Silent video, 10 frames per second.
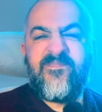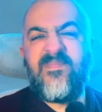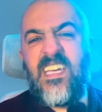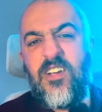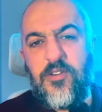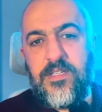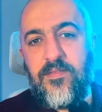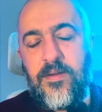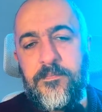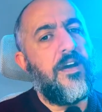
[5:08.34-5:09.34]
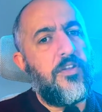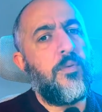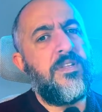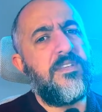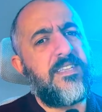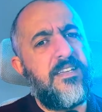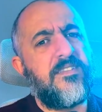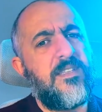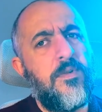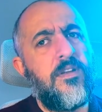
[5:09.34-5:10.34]
take it or leave it. Another one that's kind of
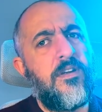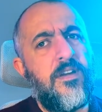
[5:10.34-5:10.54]
similar